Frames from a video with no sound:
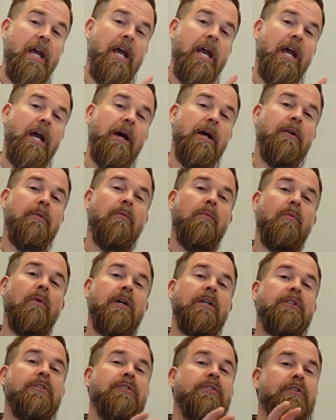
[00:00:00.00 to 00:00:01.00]
and
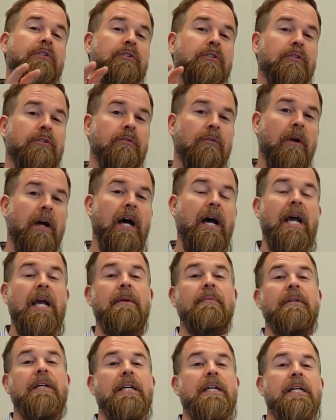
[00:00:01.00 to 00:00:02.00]
was
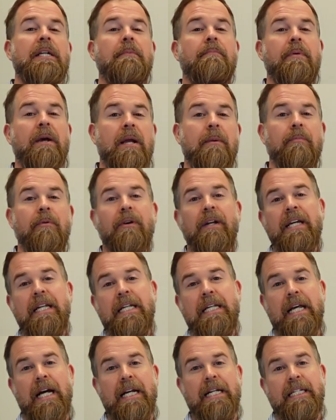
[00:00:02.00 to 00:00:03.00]
described in a paper
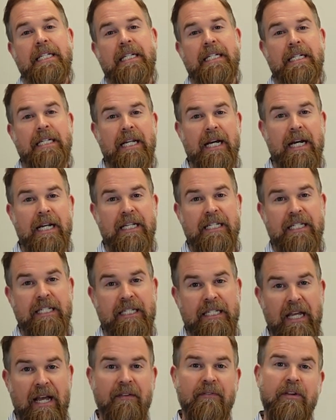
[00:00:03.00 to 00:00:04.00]
in
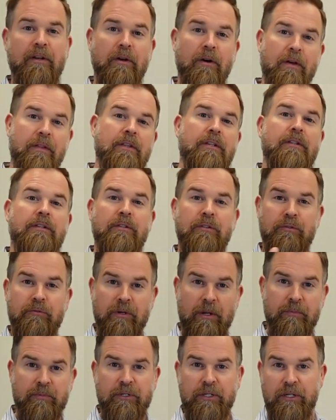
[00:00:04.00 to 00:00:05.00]
1997 on the
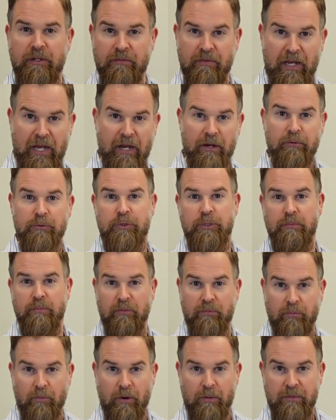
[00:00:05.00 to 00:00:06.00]
description of how to
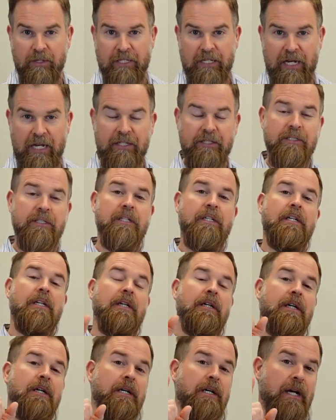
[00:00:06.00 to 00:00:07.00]
perform the test.
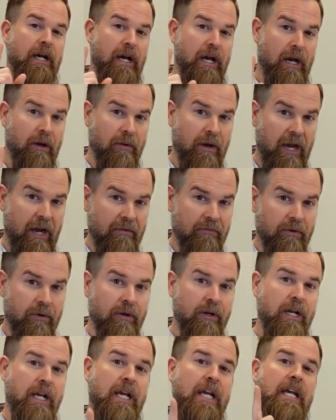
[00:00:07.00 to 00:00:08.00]

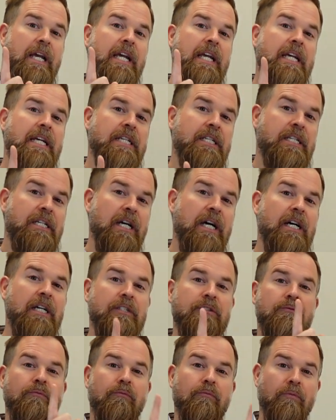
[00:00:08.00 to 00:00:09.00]
However, he
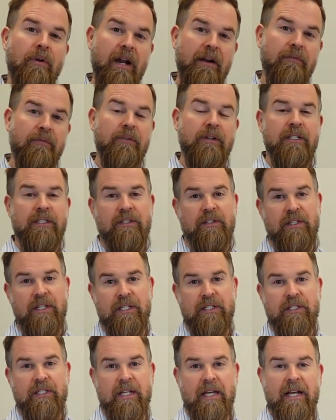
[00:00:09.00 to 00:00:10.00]
does reference
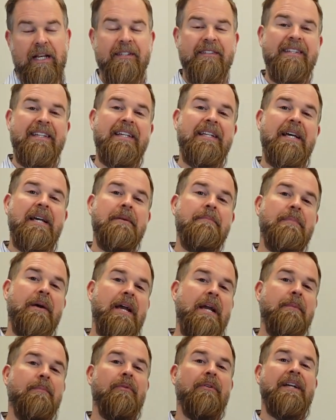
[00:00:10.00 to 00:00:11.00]
this test in a
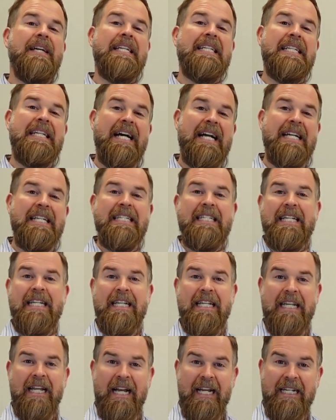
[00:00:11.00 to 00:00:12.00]
paper in
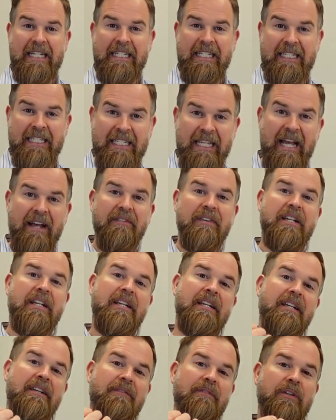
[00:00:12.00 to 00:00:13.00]
1997,
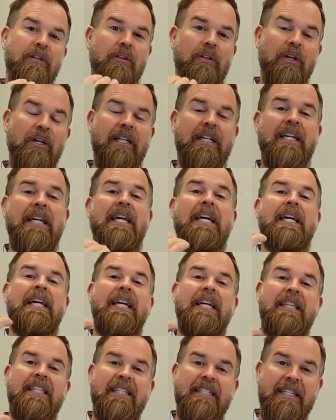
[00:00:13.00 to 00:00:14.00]
and if you look
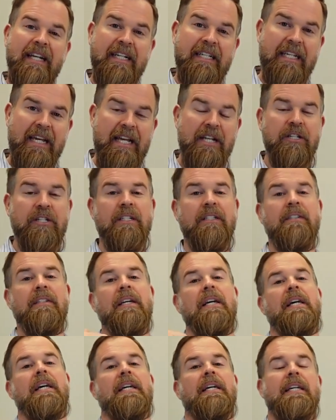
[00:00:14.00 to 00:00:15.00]
at the citations,
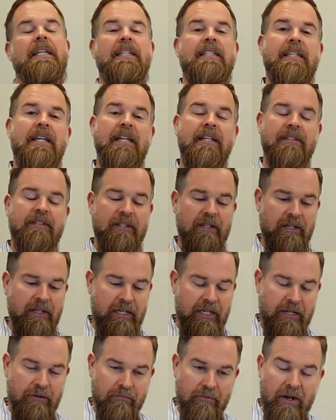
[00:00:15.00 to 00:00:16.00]

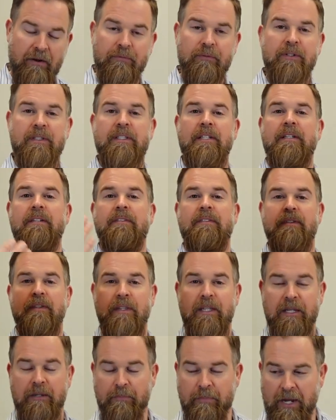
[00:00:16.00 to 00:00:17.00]
he references
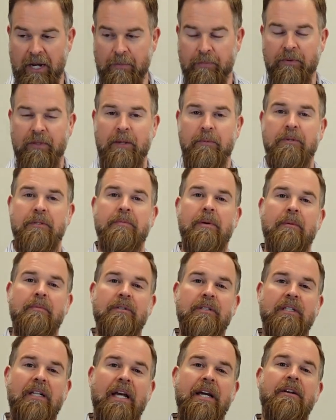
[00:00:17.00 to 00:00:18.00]
the paper that was
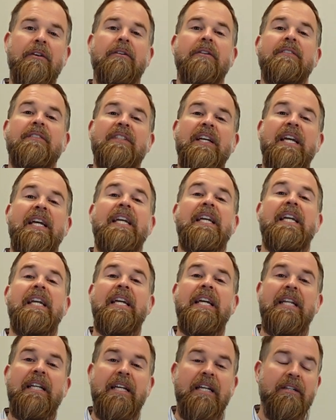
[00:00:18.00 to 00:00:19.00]
published later, saying
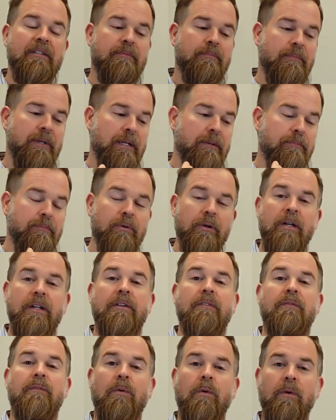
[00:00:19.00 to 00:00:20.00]
it has been
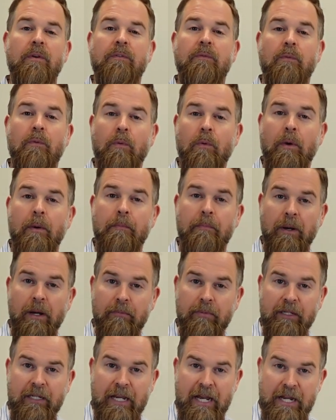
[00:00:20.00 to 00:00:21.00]
put forth for
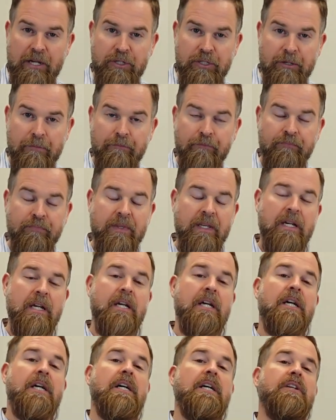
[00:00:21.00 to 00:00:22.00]
publication.
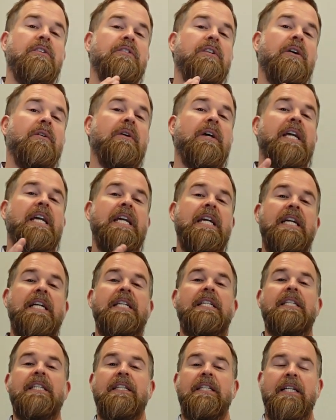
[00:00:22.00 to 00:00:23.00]
So
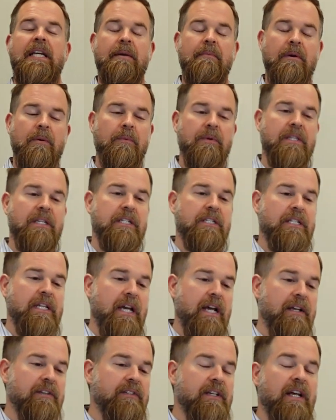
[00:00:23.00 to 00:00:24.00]
he came up with this
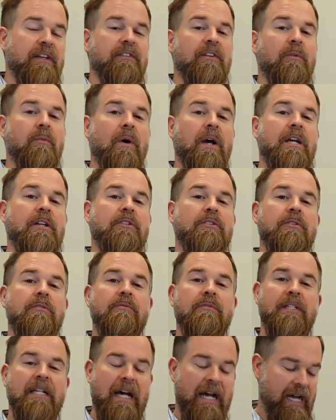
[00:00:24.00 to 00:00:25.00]
test as a way
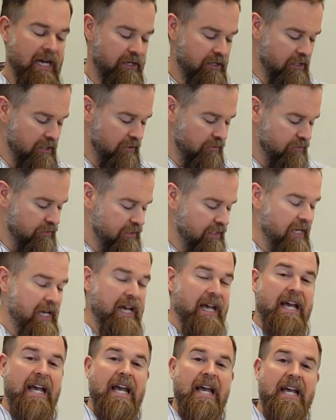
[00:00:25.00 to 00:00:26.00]
to diagnose
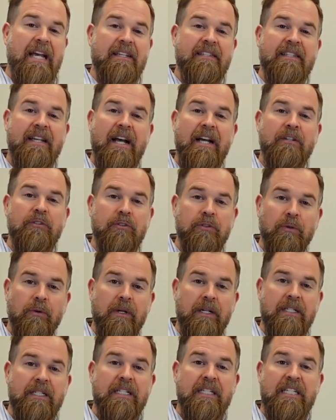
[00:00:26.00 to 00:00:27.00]
SI
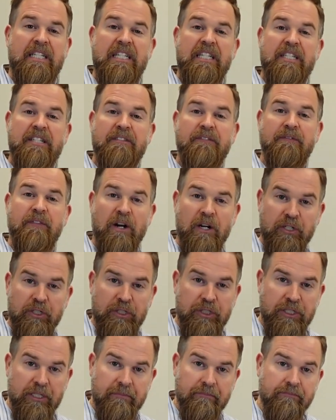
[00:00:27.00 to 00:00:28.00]
joint
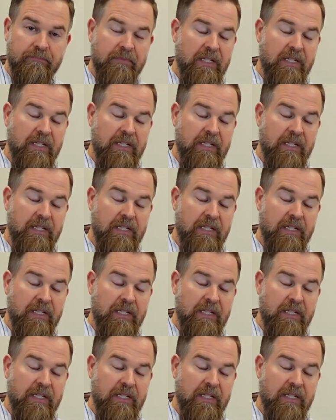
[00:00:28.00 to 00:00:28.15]
dysfunction.